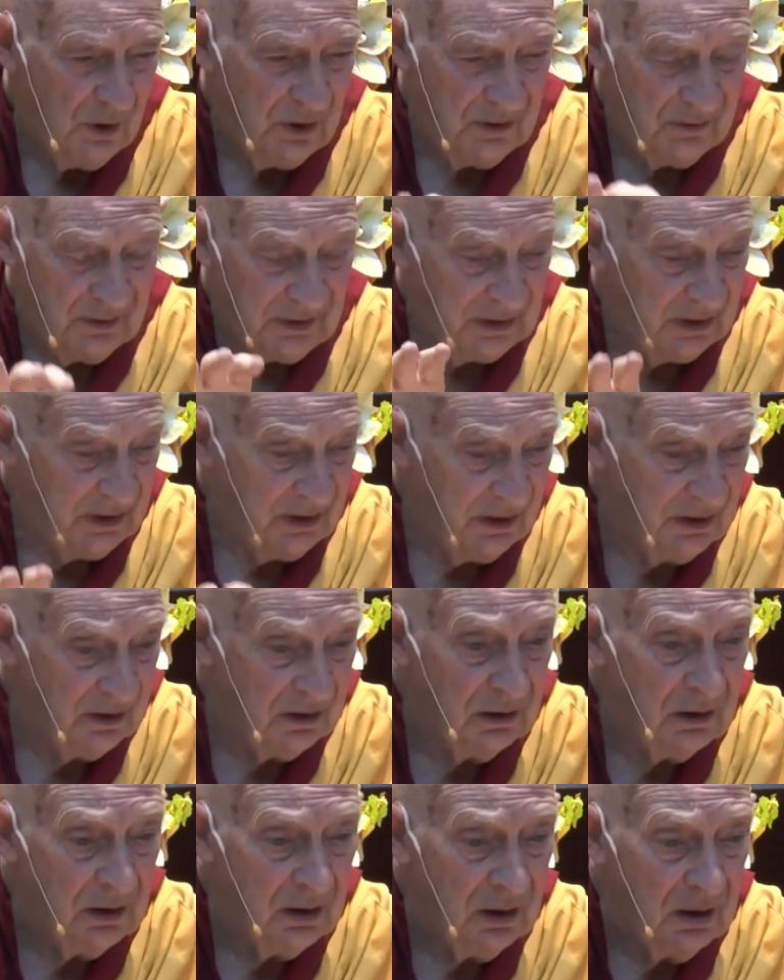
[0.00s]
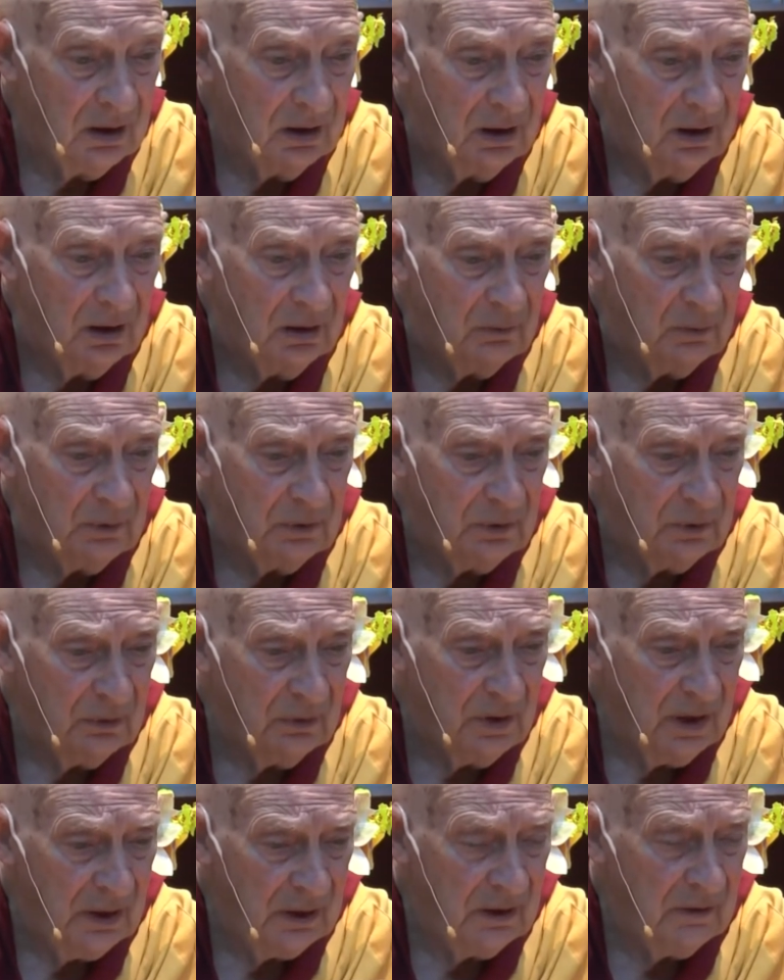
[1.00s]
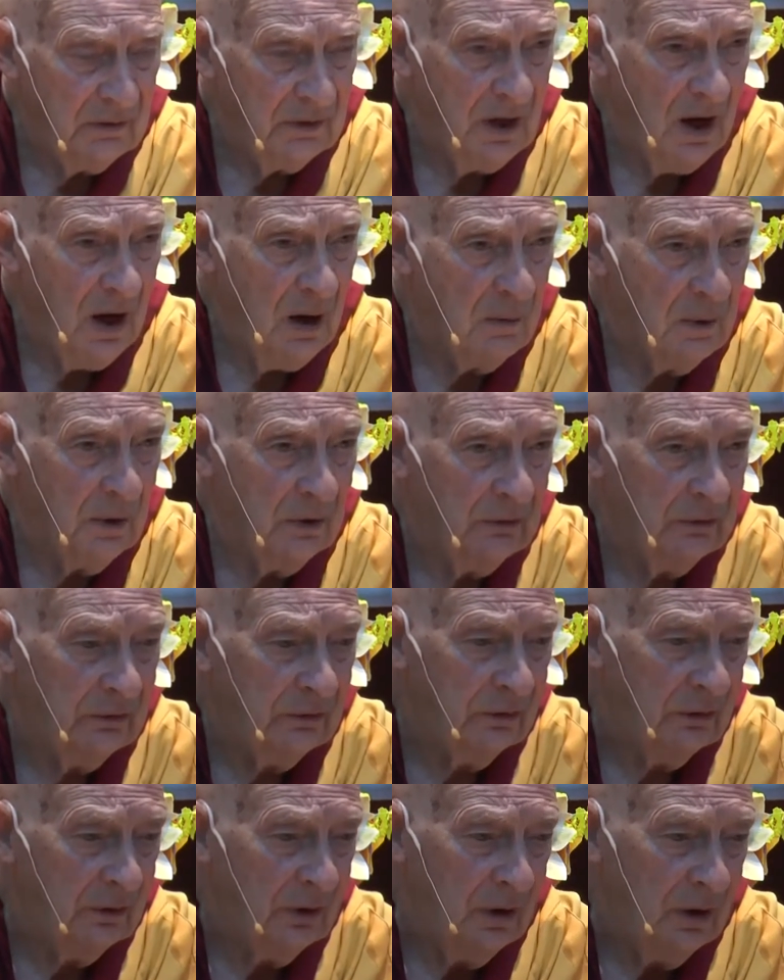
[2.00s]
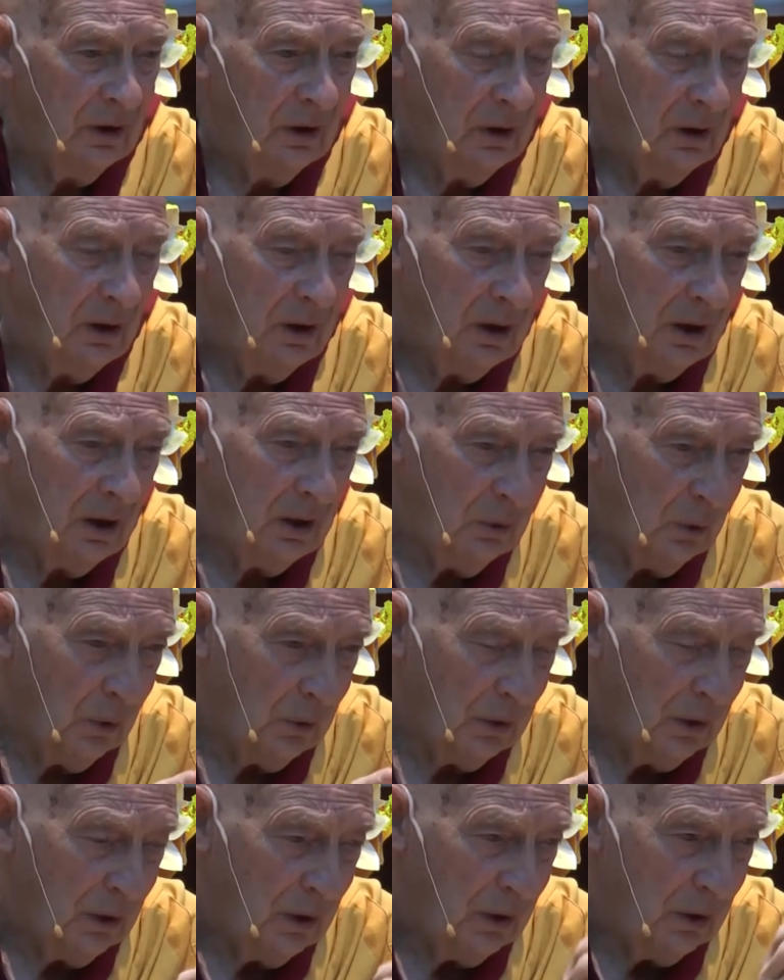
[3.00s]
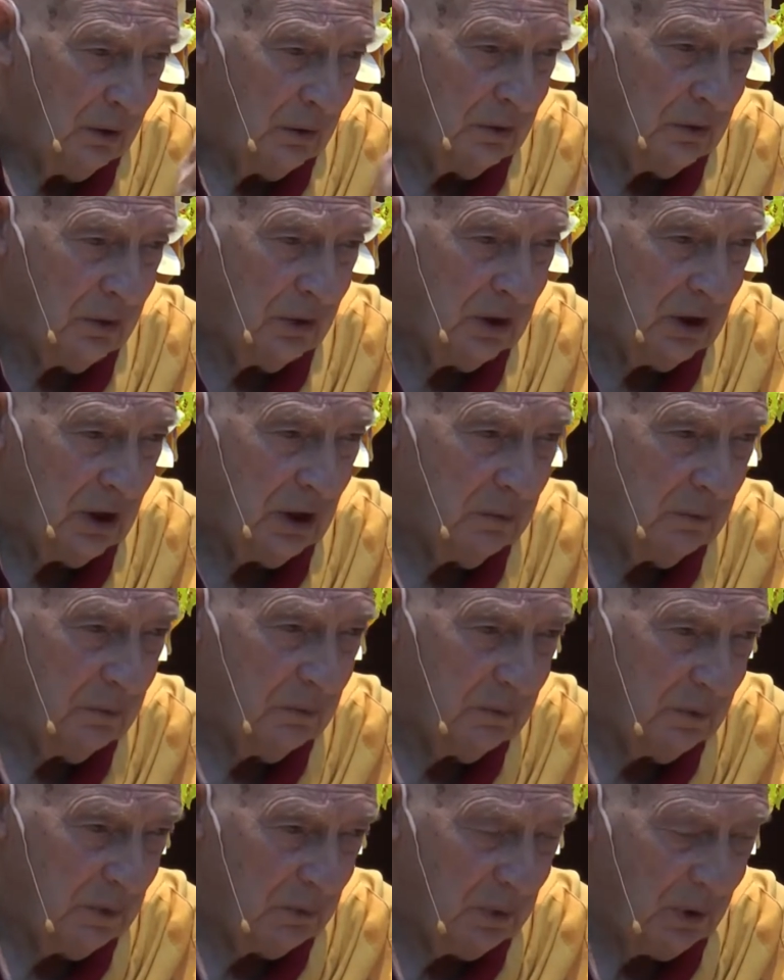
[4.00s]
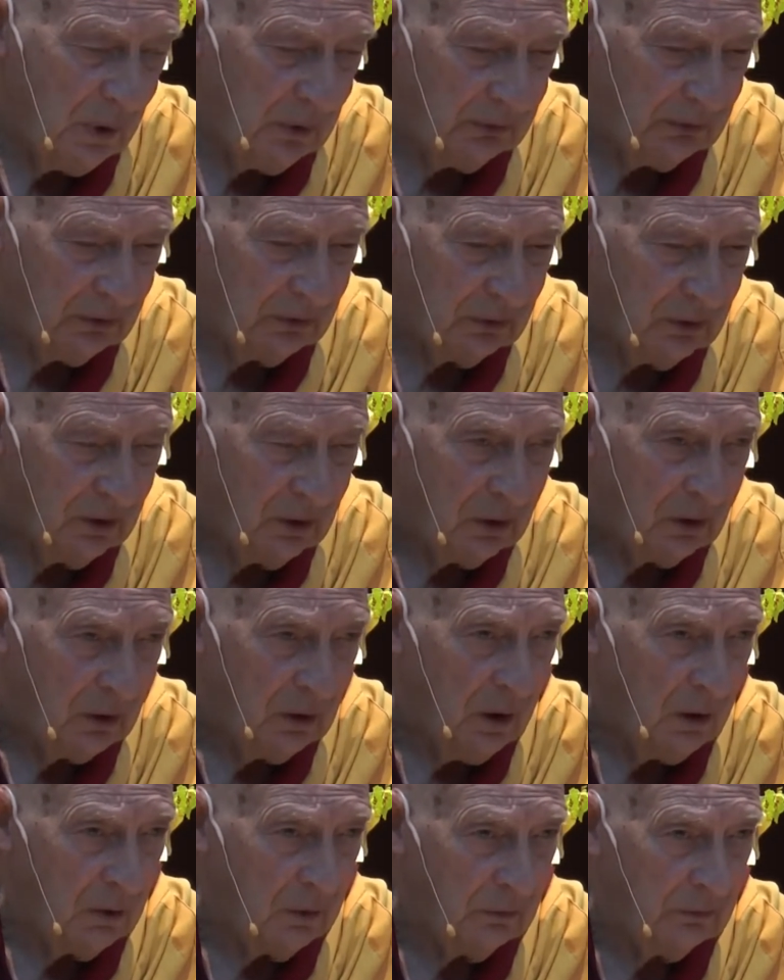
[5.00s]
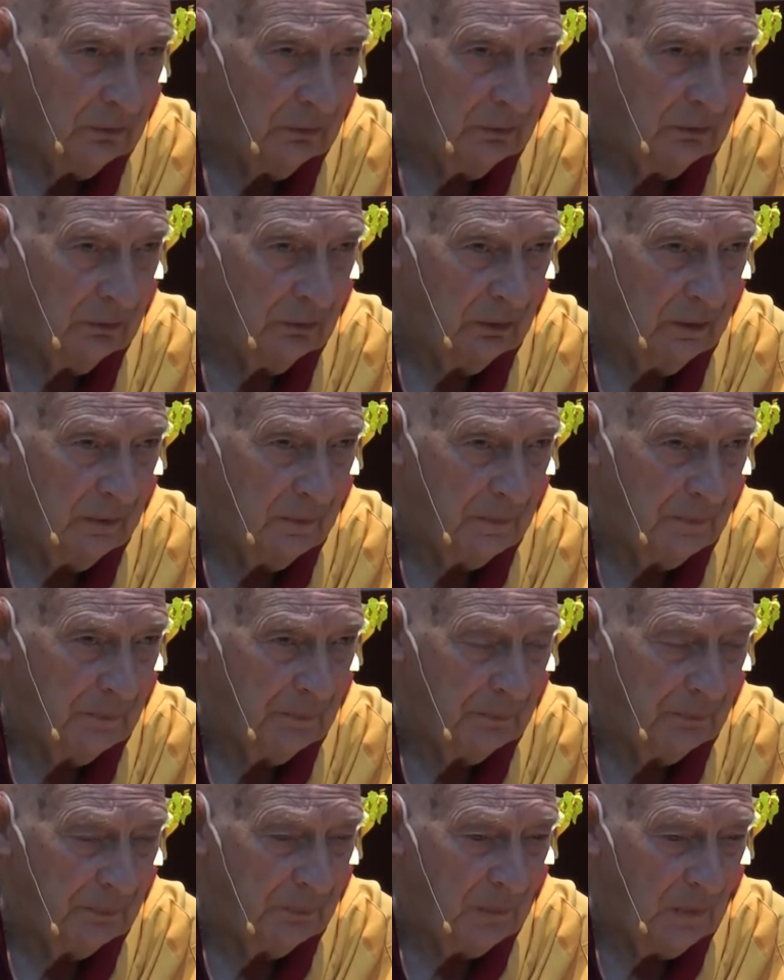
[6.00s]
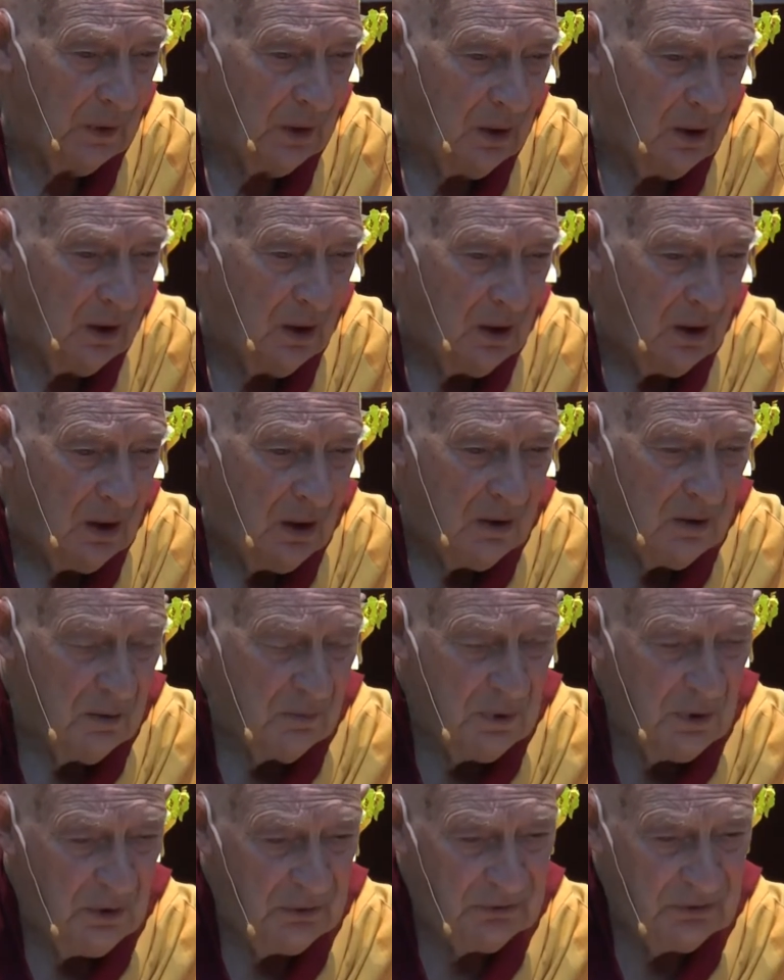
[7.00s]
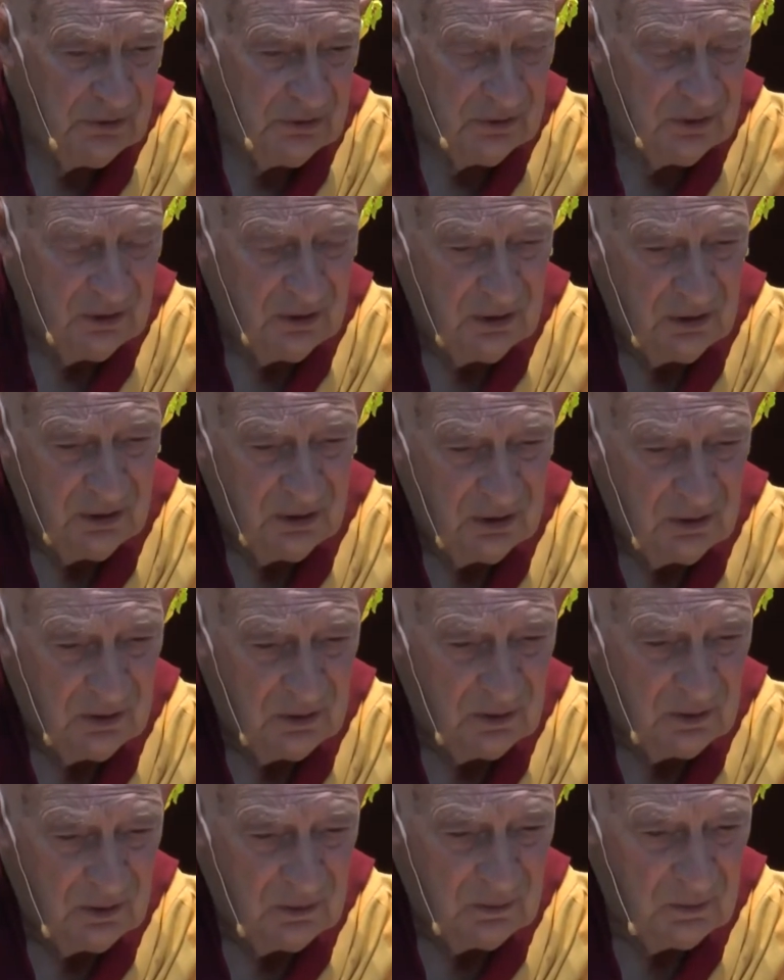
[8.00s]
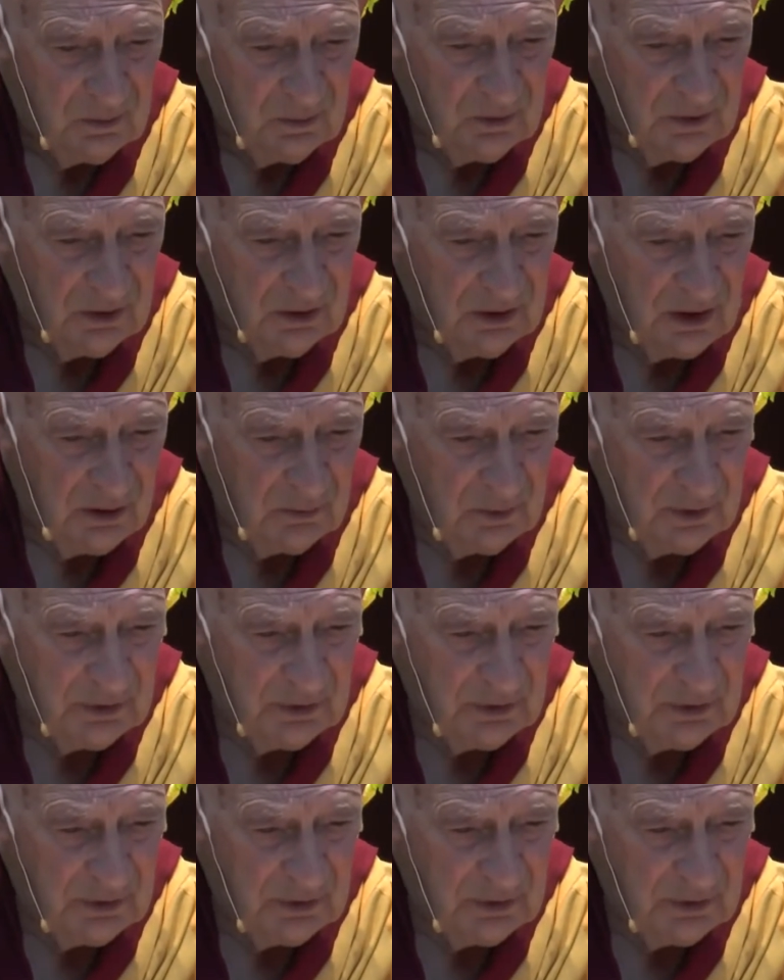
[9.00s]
even kill. We do negative karmas in order to keep the person close. And the person, then we